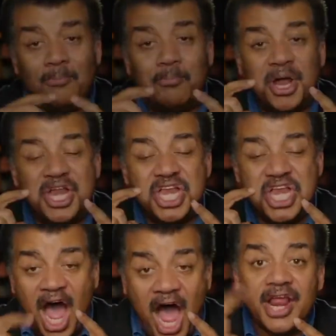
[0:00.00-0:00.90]
but
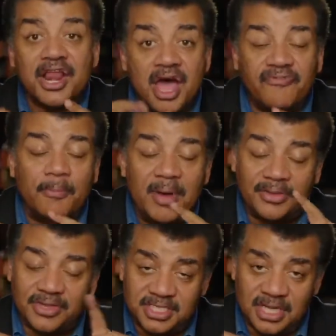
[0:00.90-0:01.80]
not enough
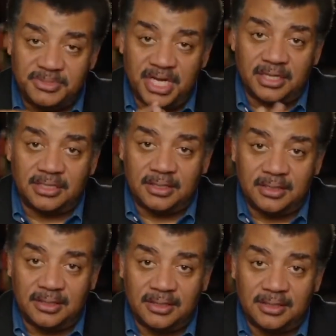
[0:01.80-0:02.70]
about the subject
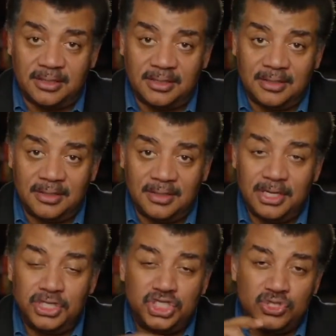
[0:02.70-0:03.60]

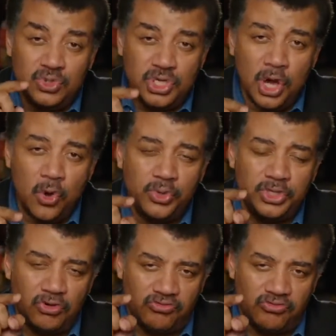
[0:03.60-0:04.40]
to know you're